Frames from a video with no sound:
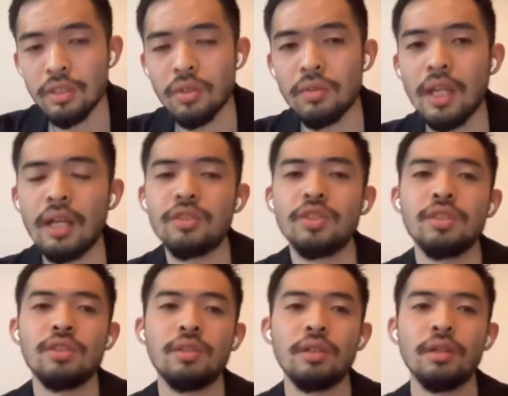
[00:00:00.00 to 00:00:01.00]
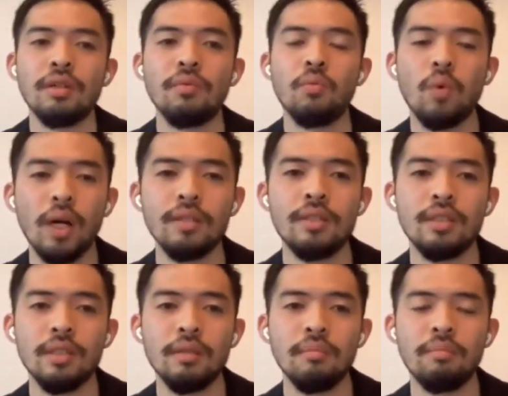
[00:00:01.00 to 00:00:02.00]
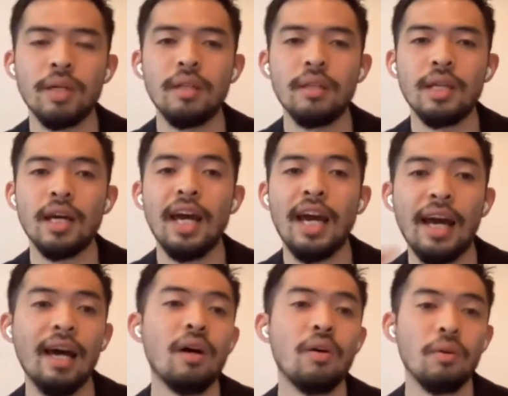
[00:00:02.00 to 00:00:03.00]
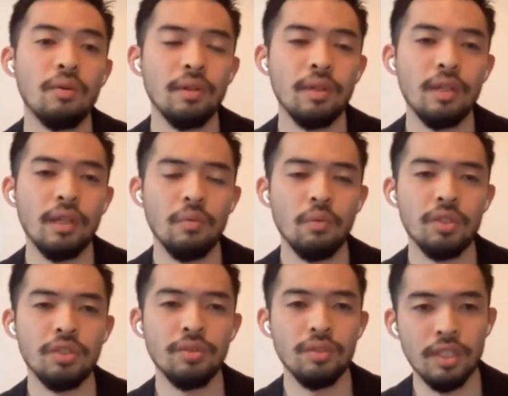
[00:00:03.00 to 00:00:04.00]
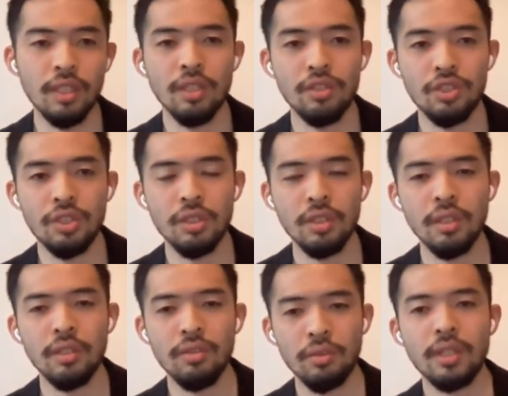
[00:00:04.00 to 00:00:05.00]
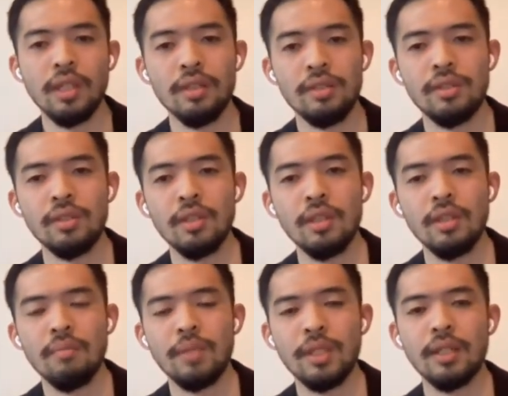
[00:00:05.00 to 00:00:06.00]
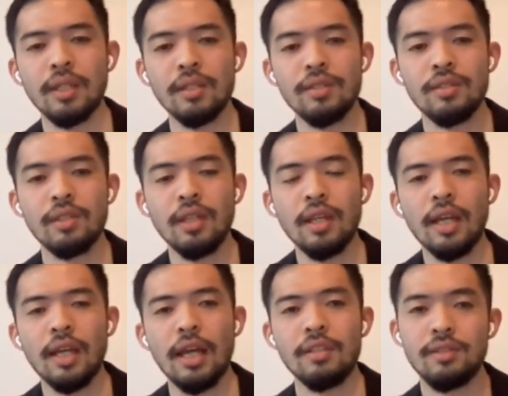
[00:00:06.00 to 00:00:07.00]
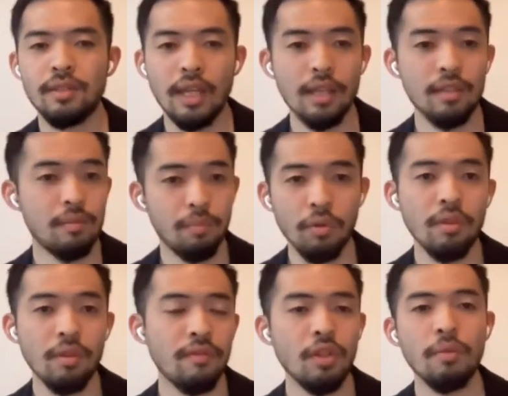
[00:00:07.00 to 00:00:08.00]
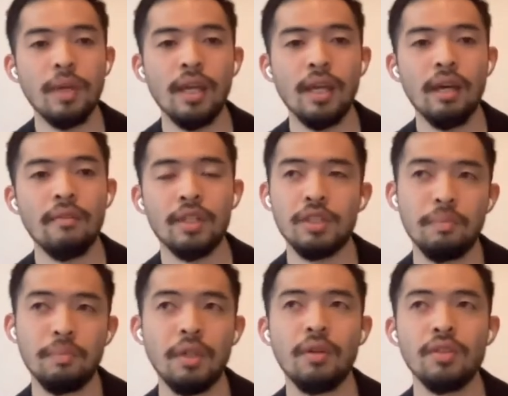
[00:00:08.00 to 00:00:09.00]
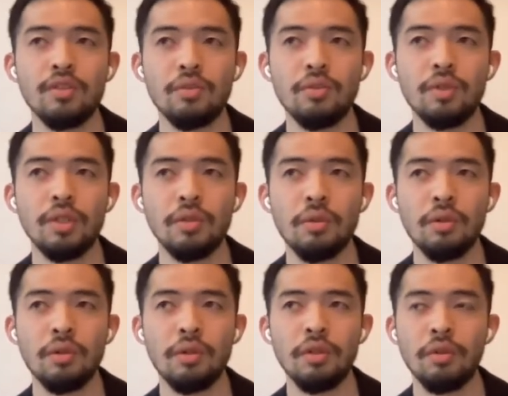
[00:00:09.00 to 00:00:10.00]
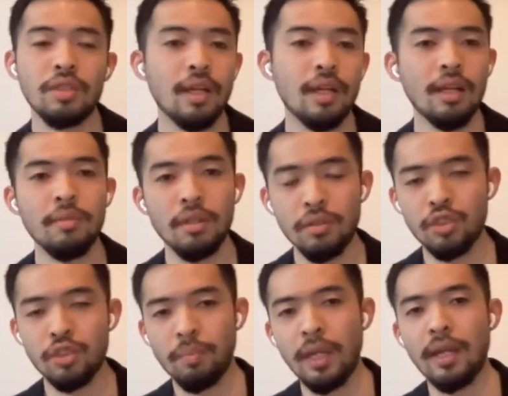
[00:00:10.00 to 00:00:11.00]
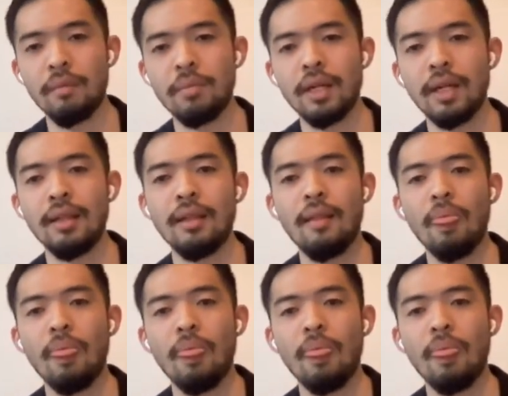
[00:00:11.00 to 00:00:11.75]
So not just the what, but the how in which you teach to kids. Because as both of you may have experienced during your time here in Japan, but